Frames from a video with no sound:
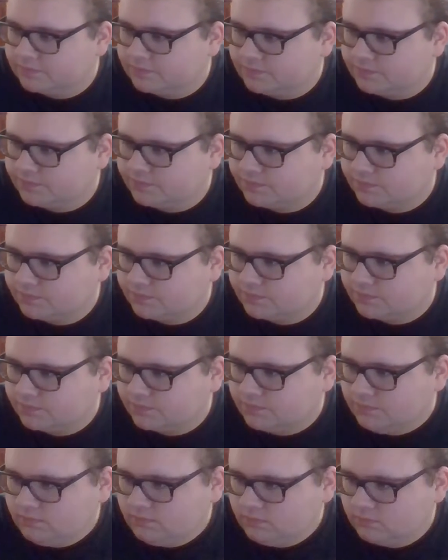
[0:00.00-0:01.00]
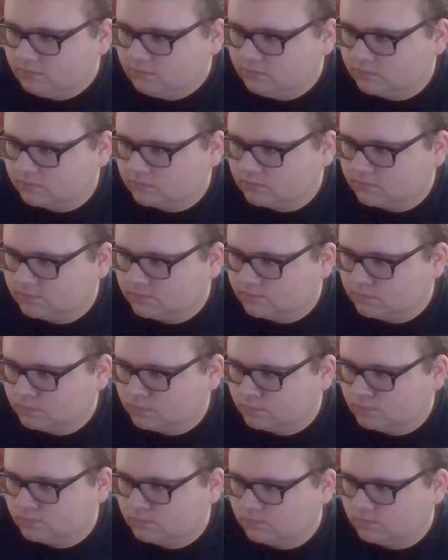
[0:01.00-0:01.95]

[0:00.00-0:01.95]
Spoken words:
(silence)